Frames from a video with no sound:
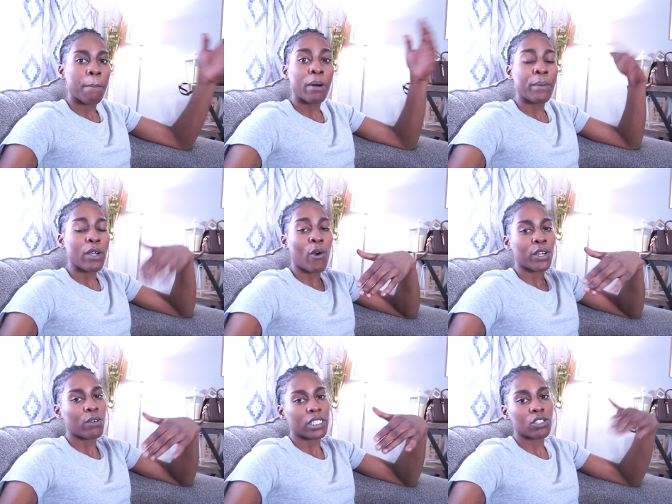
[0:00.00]
But we are
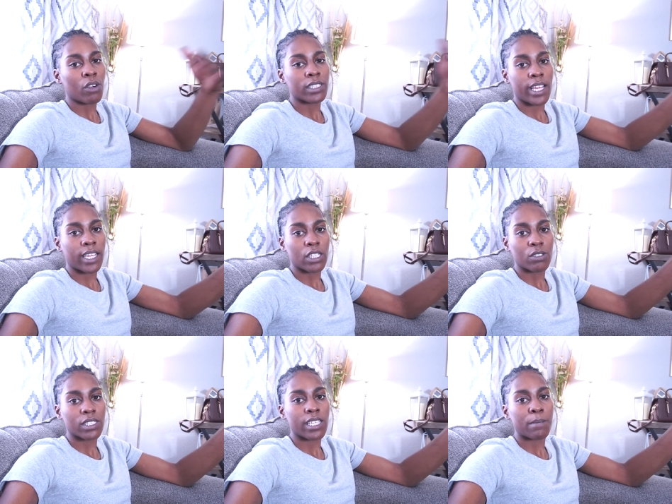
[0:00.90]
going to start taking
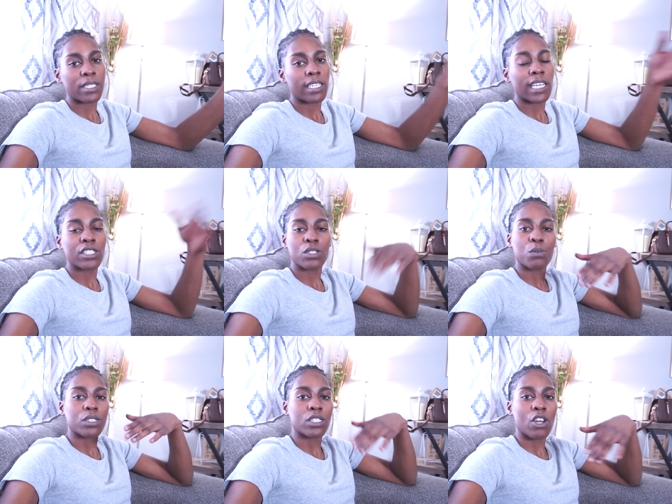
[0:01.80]
those steps, and I just
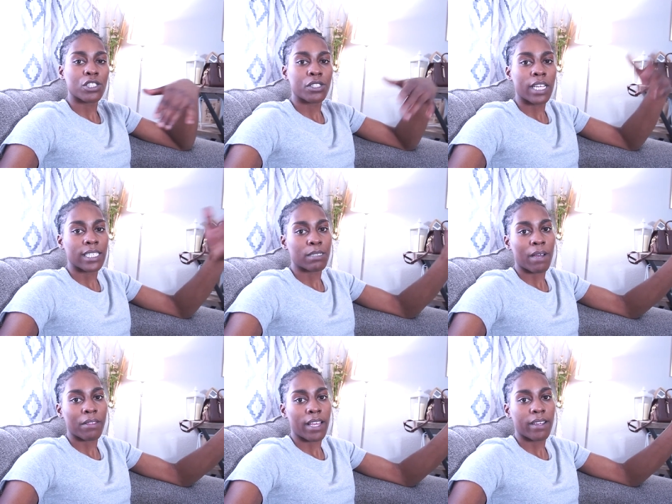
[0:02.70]
want to talk to you guys
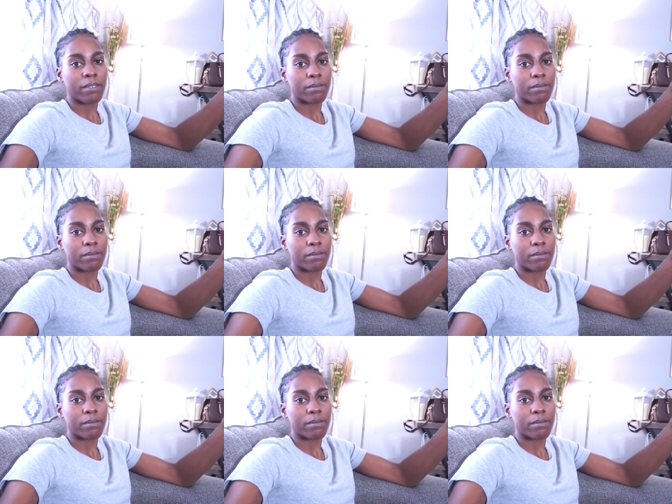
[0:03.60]
about that.